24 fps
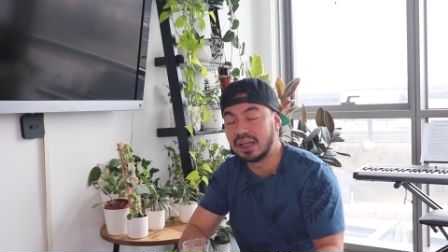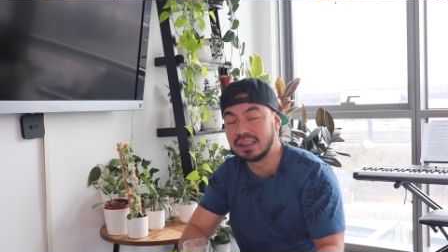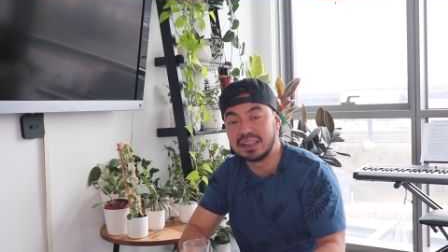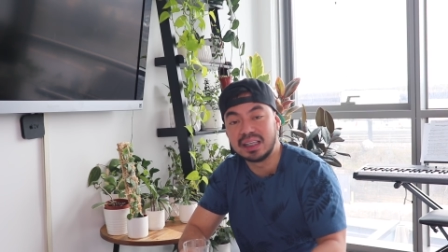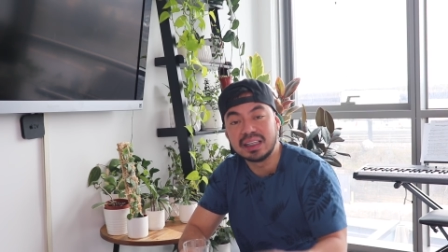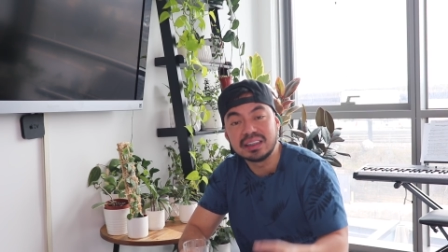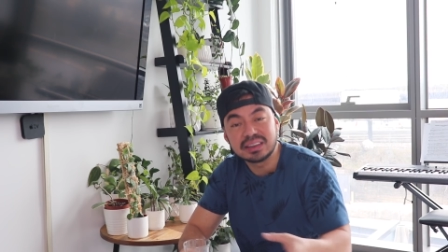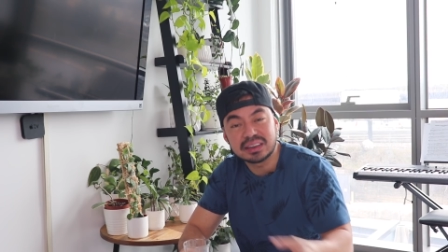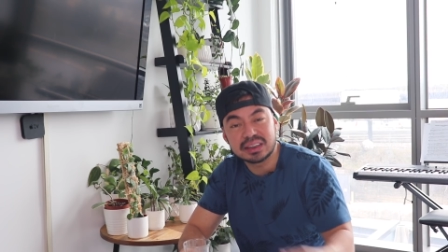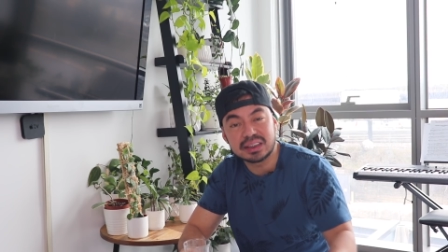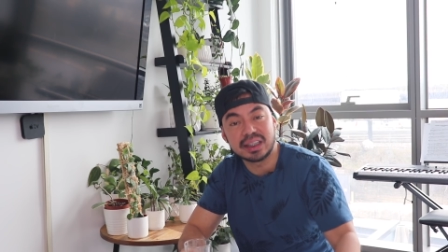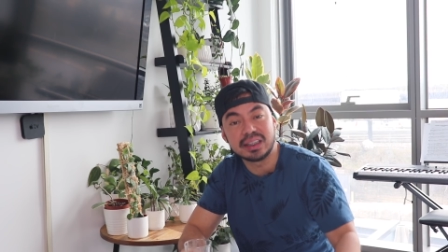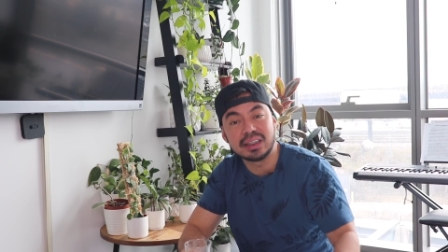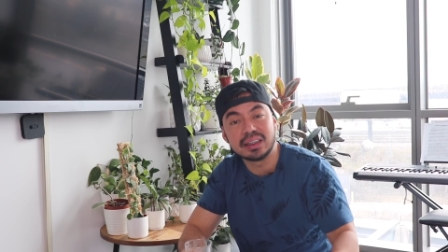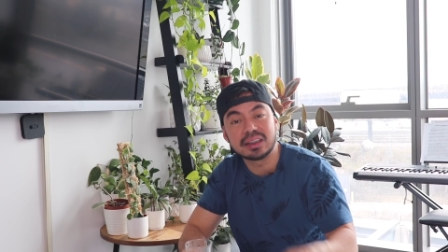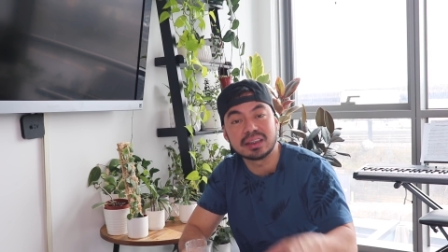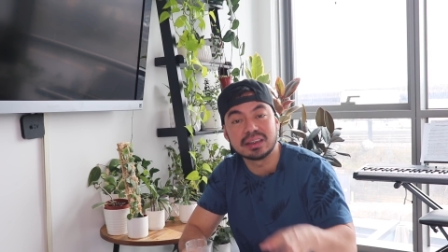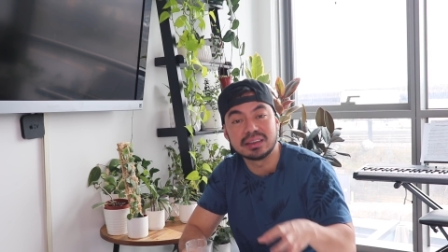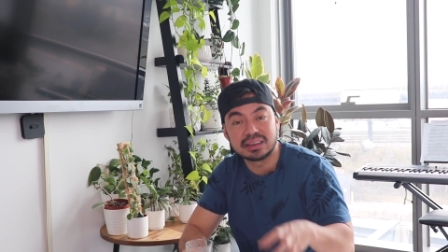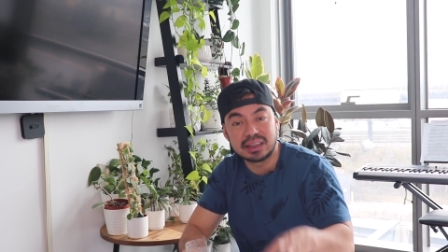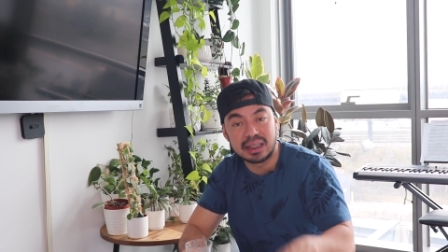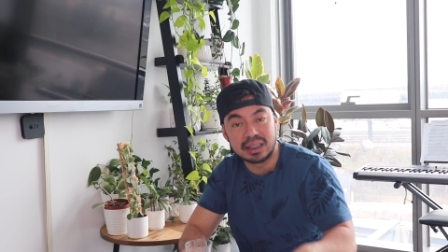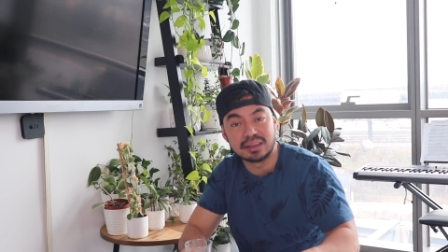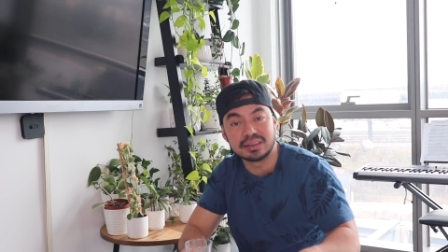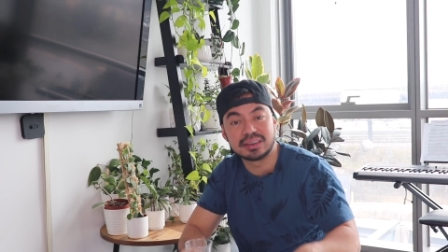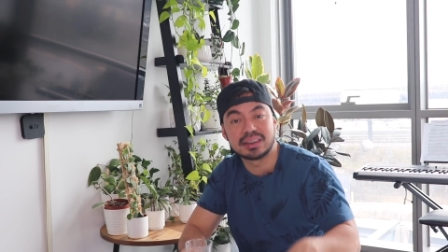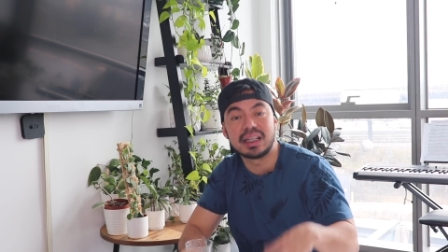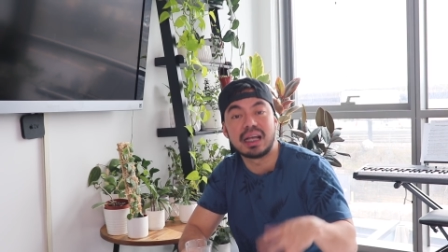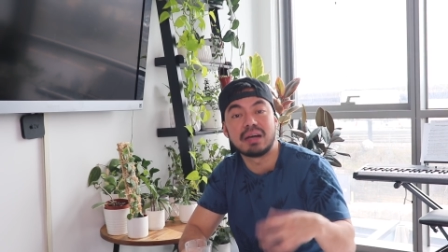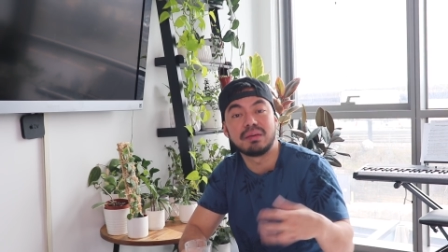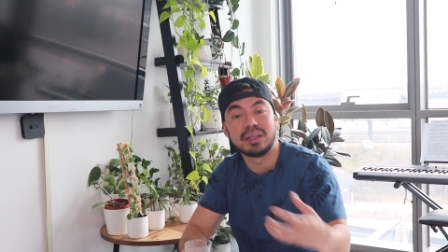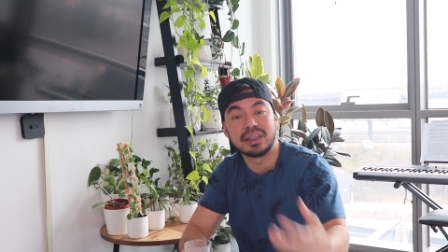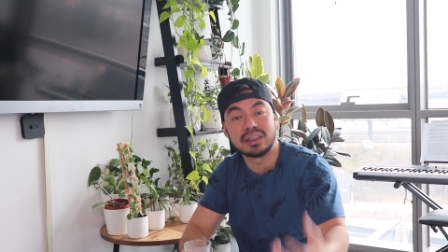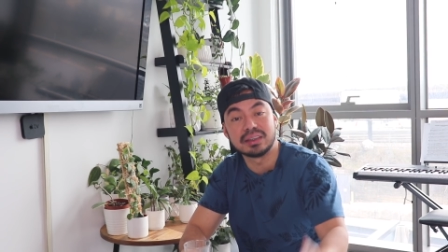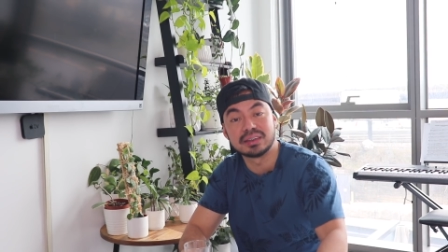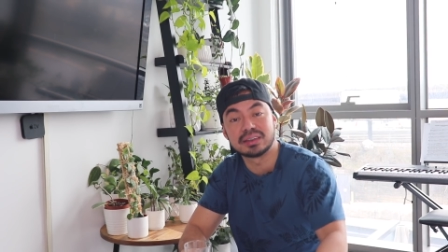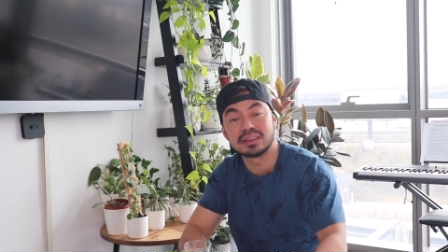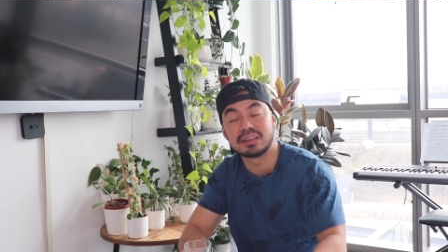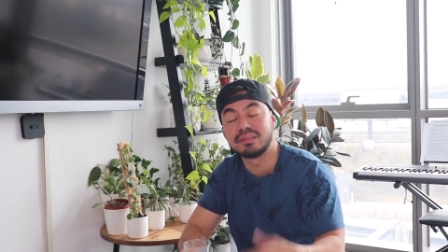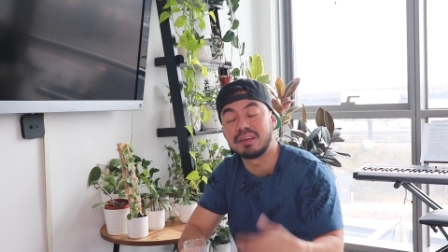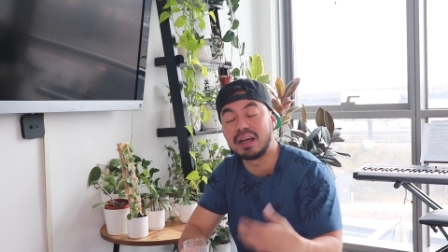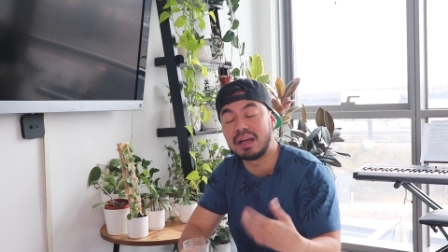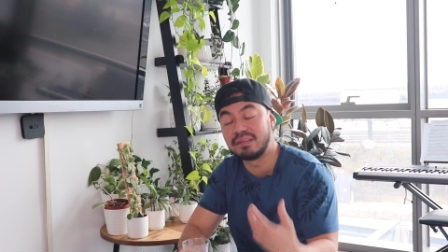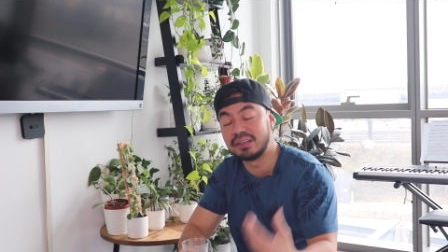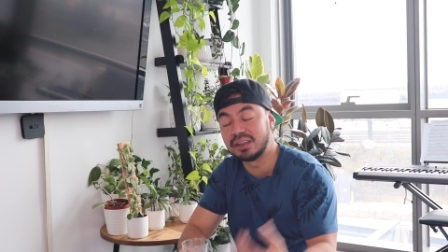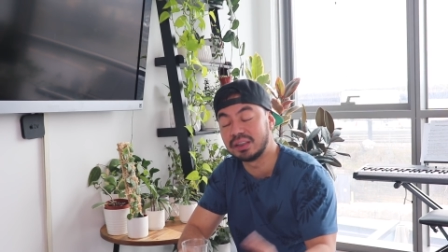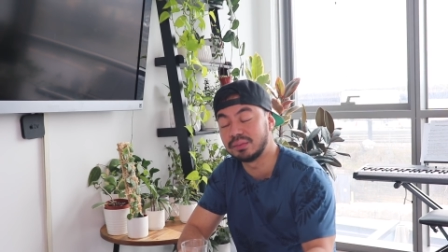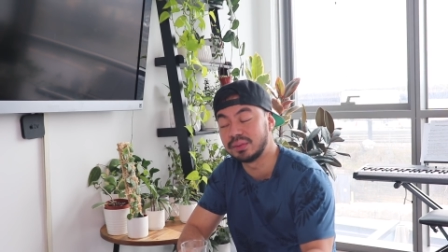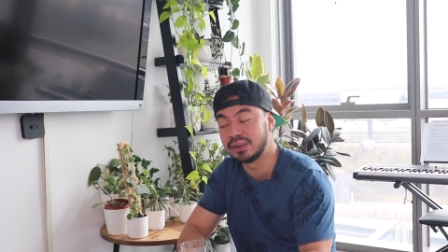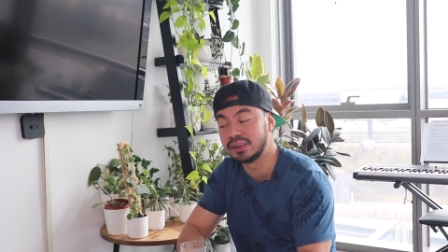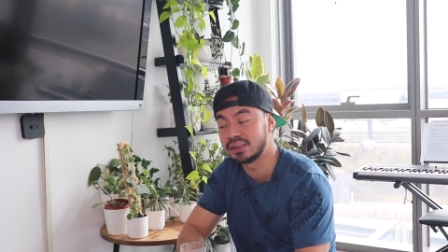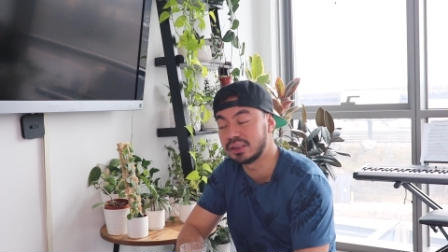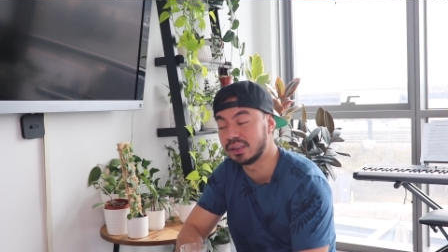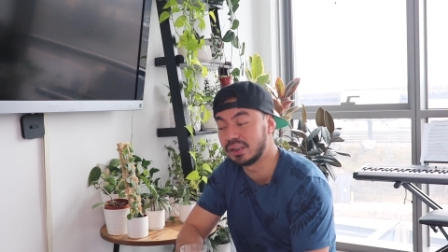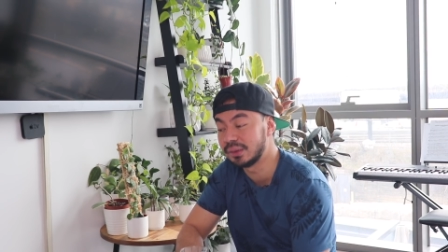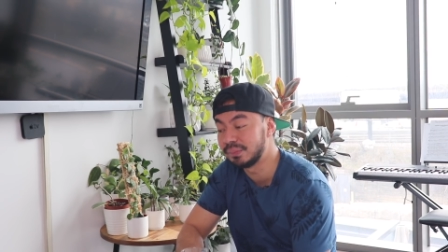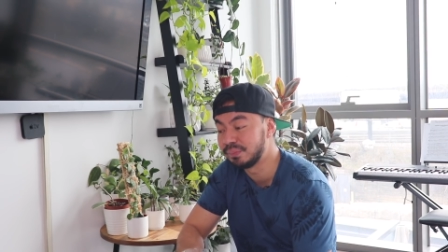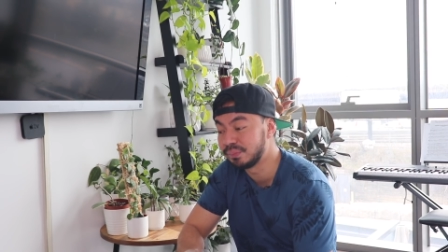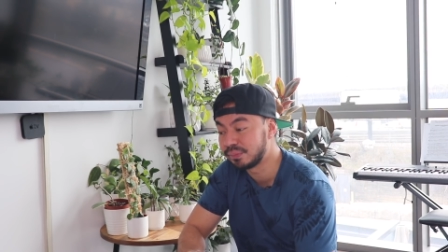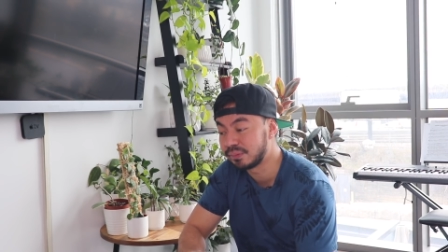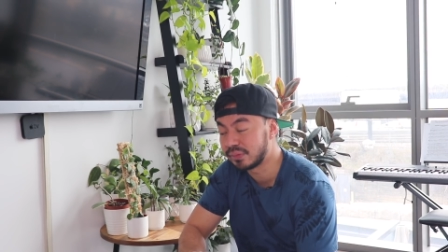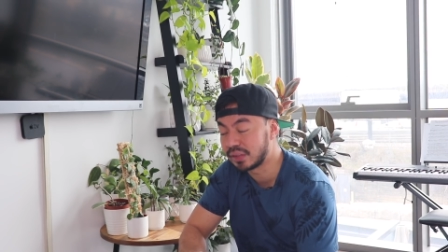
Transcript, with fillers: an insulated container so that way it can survive in the winter